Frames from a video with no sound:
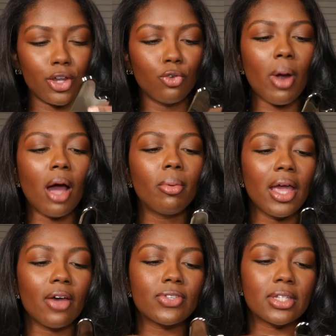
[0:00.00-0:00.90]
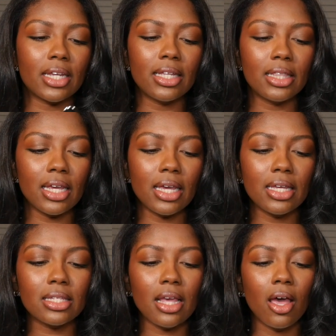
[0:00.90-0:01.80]
You probably have seen
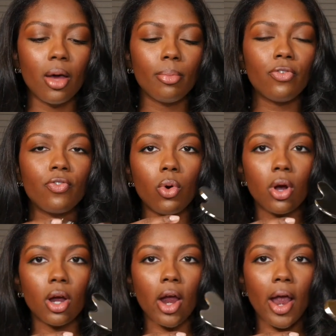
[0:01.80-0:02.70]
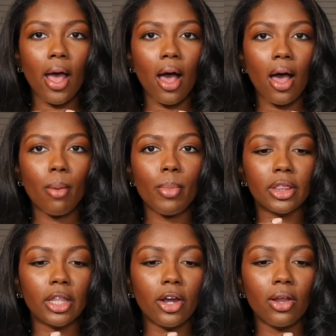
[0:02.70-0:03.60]
these before, um,
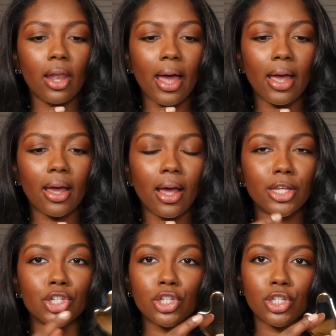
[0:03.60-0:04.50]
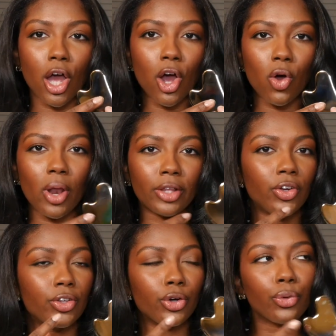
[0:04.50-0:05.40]
but they're like a stone, like
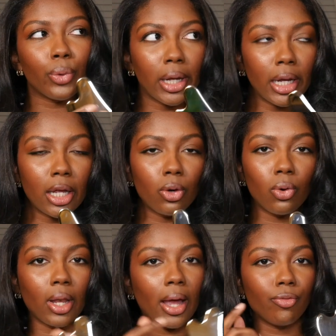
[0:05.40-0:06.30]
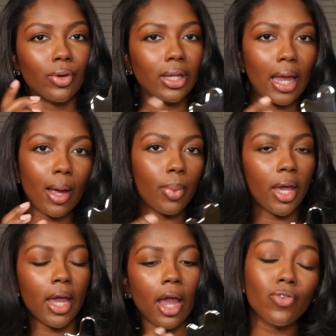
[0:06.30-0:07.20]
they're either green or like really light
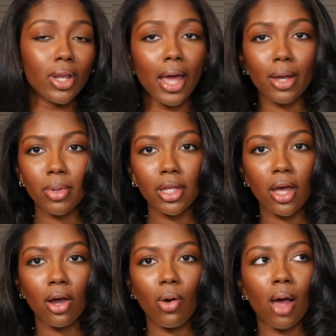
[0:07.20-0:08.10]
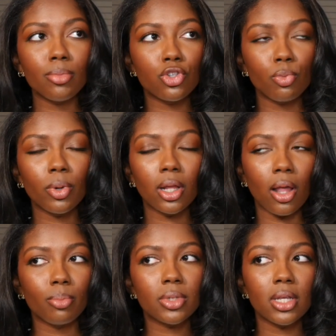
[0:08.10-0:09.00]
pink. If you're like me though, I'm super
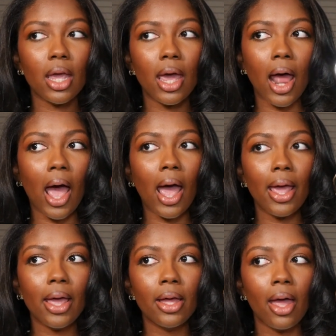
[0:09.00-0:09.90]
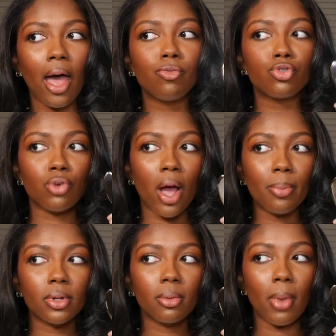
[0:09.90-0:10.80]
clumsy and I have
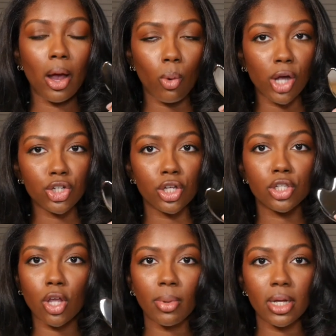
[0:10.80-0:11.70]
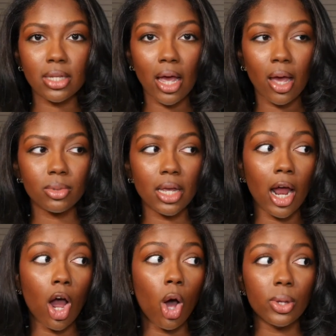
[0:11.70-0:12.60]
dropped my gua sha so many times and
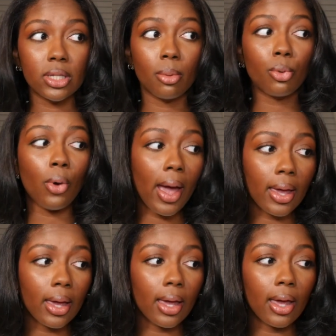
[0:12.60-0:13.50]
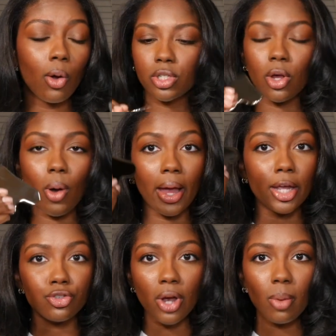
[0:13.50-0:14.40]
I always end up cracking it. So I
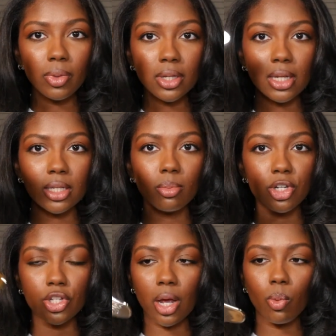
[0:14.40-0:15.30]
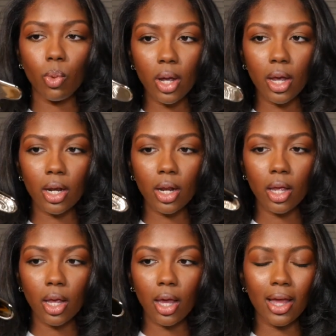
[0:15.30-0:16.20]
can drop this as much as I want
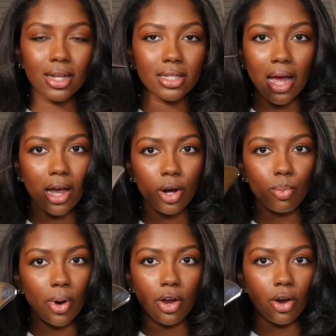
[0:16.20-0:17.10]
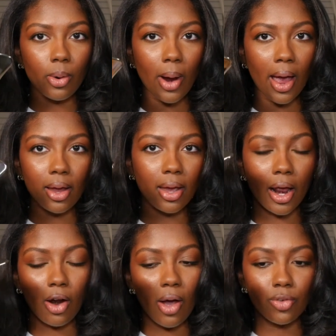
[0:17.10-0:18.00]
and it's not gonna break or crack and
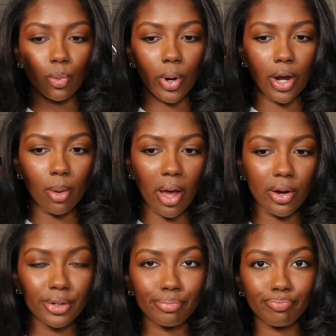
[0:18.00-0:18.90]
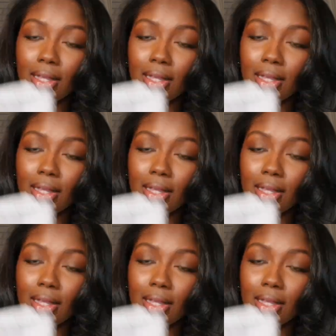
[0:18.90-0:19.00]
I don't have to worry about it.